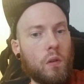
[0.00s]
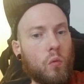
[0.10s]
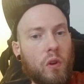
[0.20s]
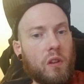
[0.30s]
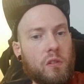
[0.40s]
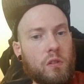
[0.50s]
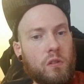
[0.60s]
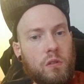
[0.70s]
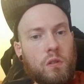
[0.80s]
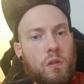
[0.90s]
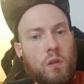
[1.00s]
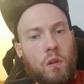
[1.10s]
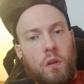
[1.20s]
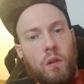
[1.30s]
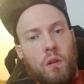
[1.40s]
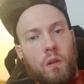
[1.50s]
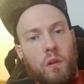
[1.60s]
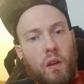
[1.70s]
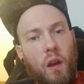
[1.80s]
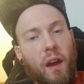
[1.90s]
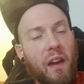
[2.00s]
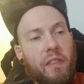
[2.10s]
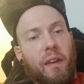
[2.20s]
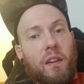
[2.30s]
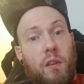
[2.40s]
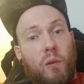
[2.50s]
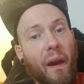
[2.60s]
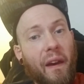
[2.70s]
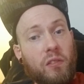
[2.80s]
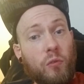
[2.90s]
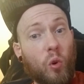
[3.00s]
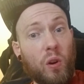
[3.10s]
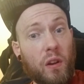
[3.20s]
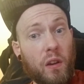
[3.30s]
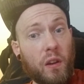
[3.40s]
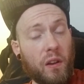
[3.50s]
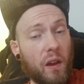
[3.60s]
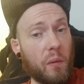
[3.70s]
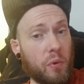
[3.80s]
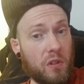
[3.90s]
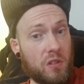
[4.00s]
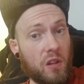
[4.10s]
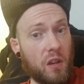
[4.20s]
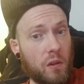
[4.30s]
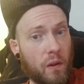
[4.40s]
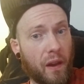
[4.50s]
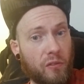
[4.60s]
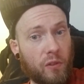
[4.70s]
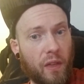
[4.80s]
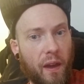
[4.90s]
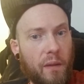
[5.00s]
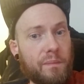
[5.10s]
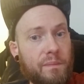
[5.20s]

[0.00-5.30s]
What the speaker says: which I thank you guys for, and I appreciate you guys for that.